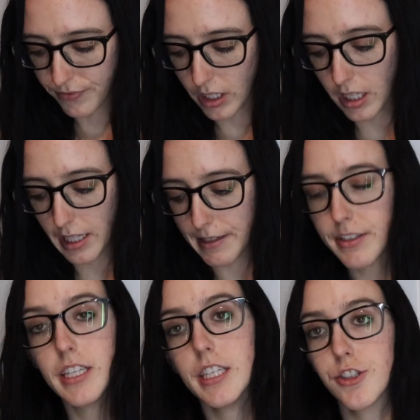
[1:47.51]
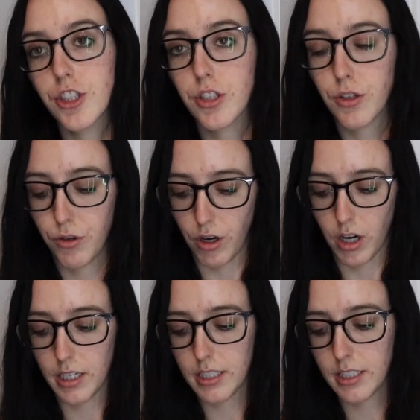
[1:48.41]
11 inches
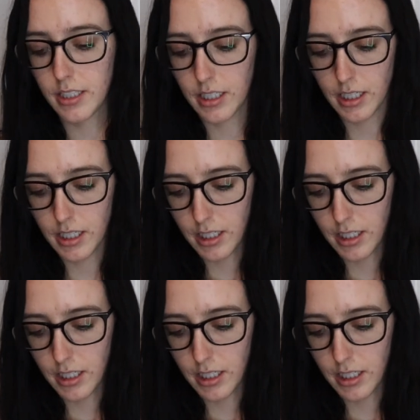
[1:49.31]
across,